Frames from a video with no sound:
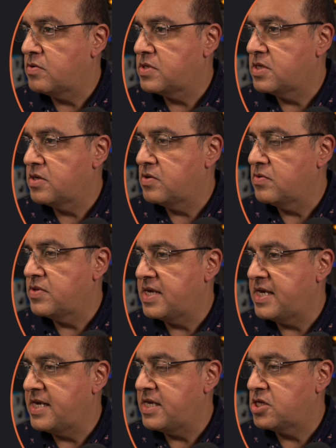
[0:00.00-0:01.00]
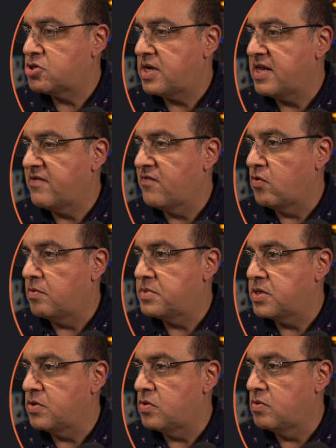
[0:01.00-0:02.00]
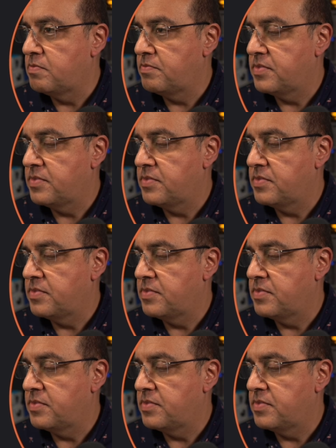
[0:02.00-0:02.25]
to the transform tool